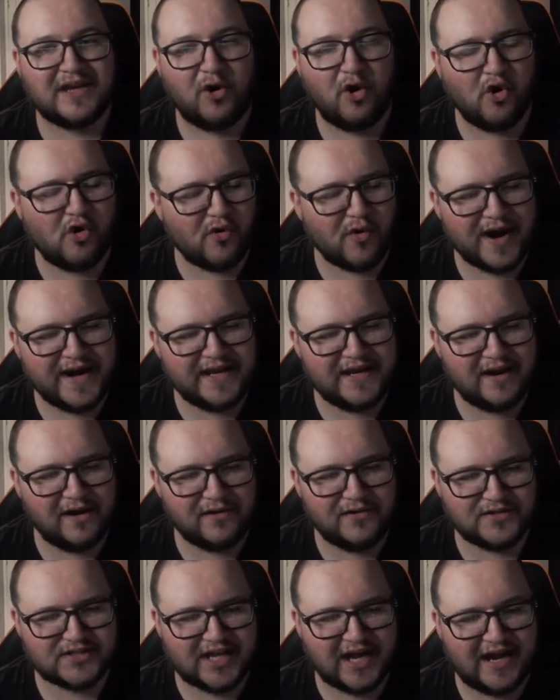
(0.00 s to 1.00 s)
Already
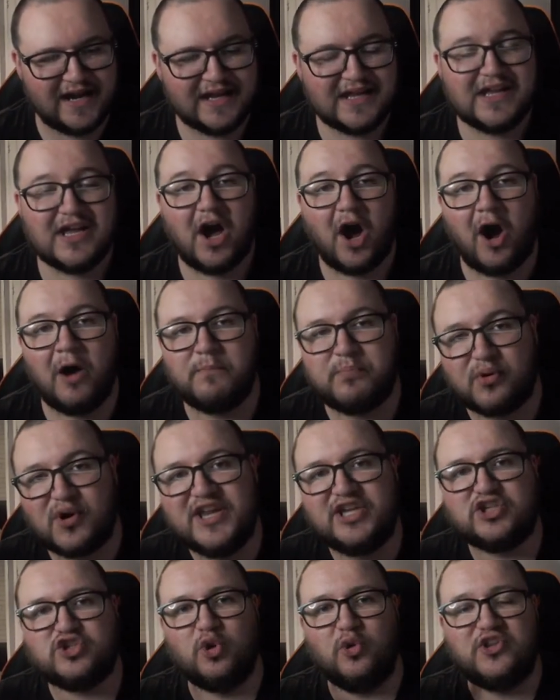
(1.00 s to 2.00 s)
knows that. I'm
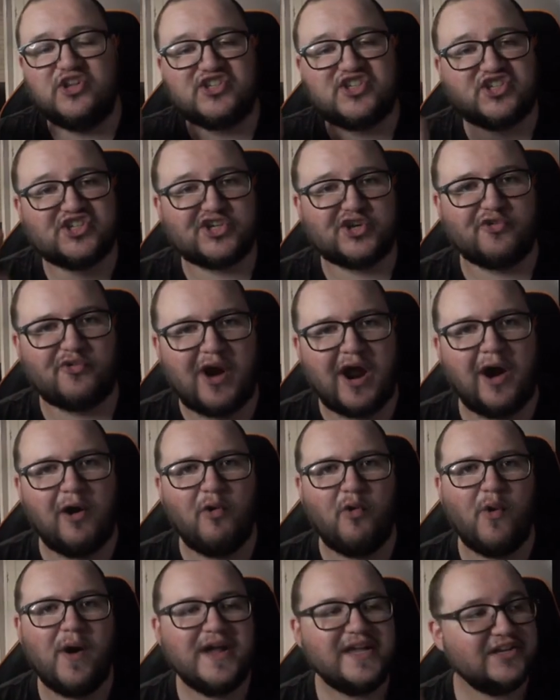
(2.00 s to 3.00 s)
pretty sure the
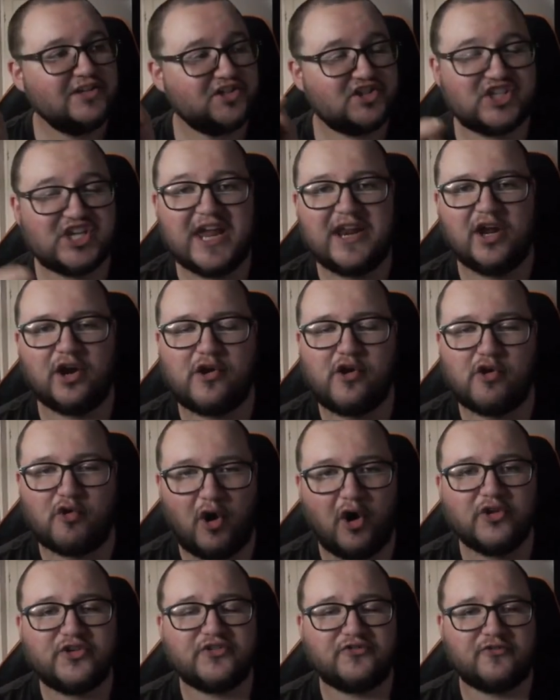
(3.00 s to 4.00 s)
Skrull sitting
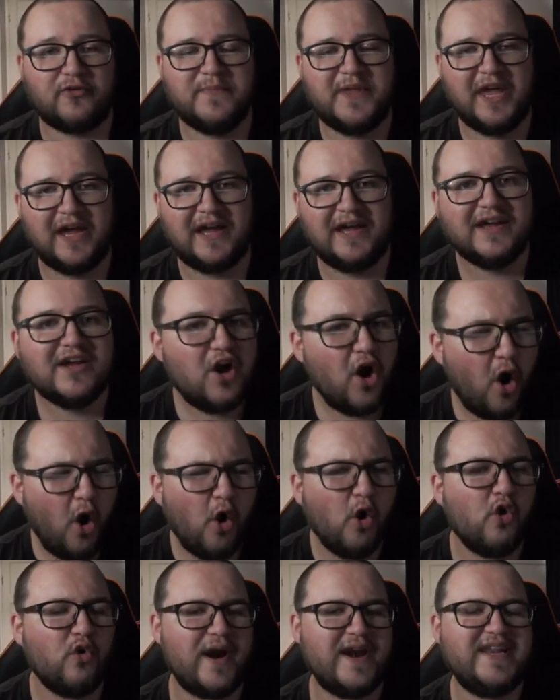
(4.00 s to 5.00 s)
across from you
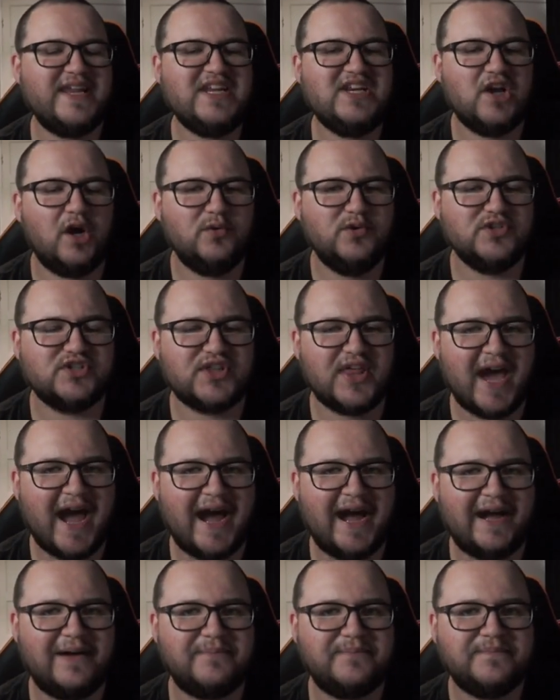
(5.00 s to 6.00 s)
already knows
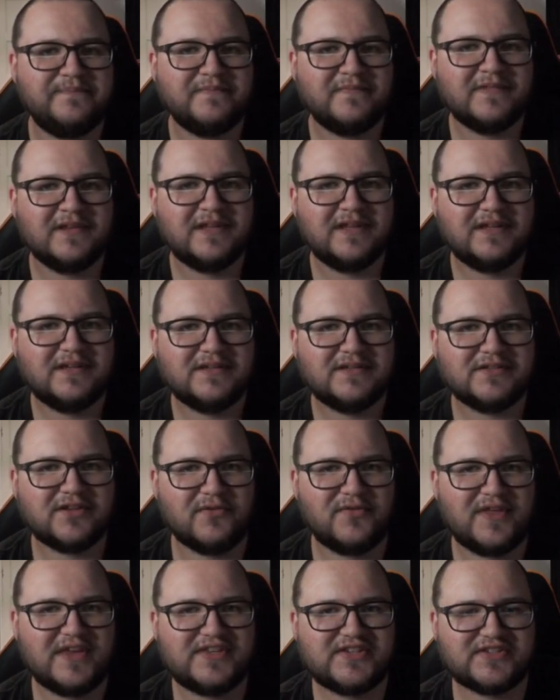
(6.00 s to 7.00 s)
that.
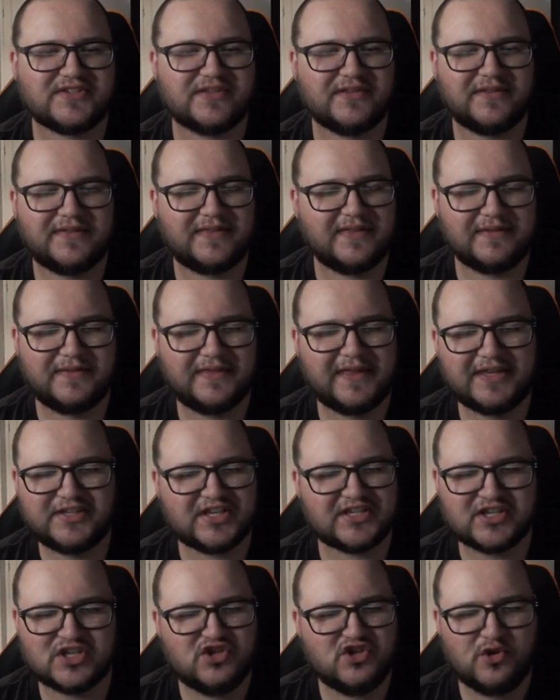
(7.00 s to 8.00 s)
So this this
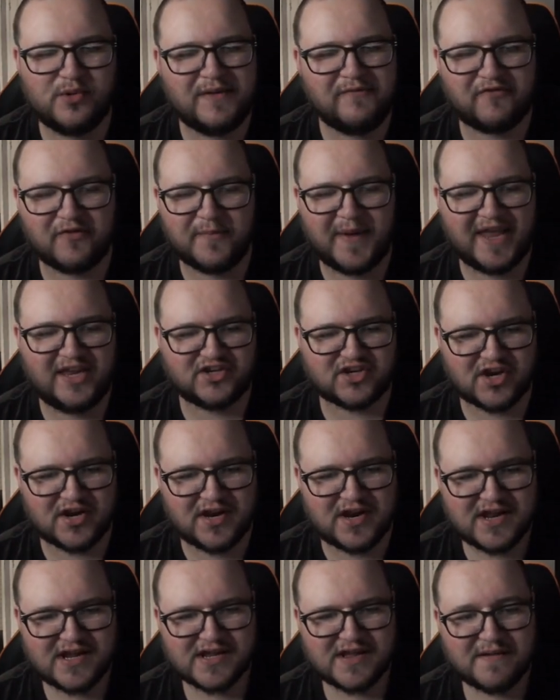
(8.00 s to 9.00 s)
isn't new
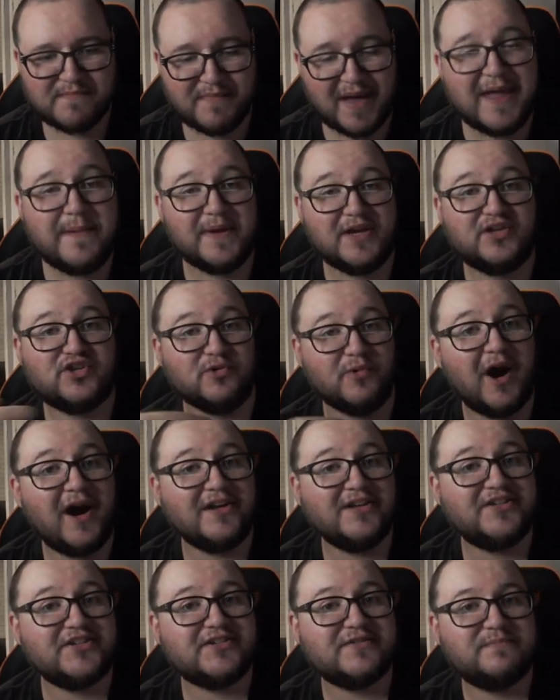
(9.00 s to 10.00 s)
information, maybe to
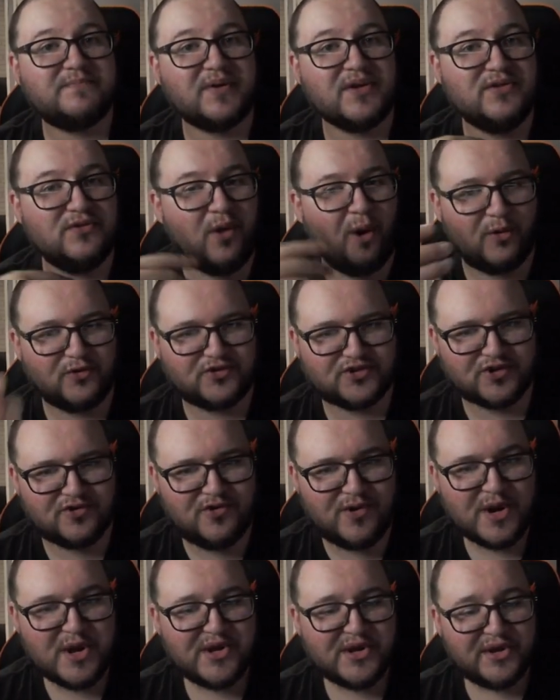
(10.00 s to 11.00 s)
us, but not
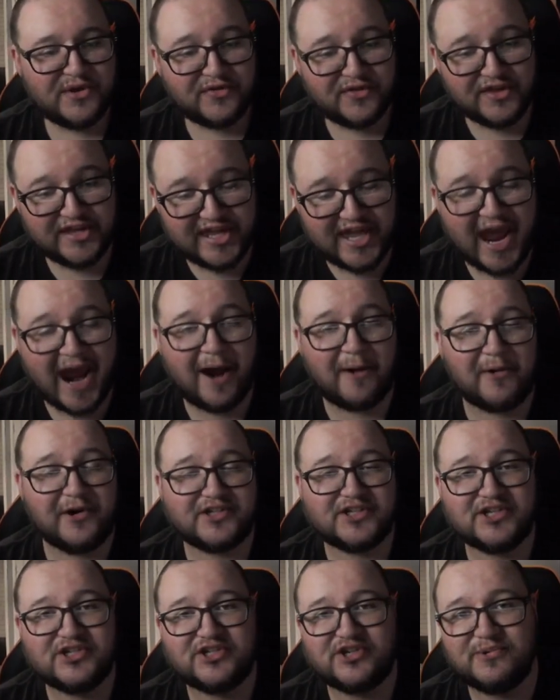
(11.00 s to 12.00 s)
to the
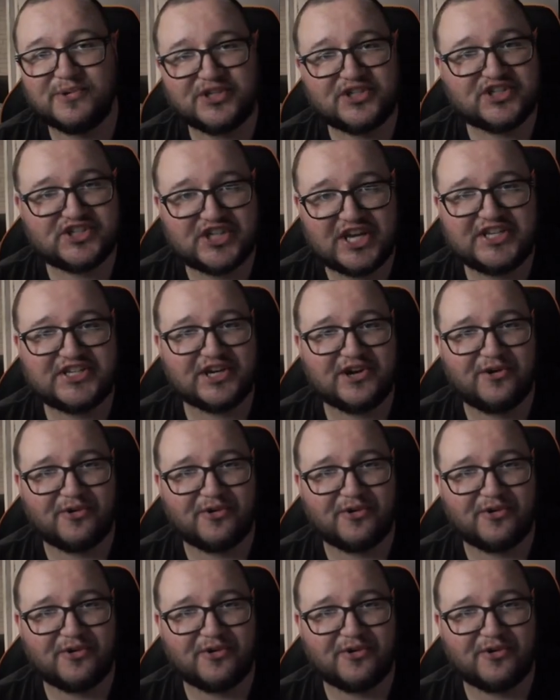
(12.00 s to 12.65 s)
characters you are sitting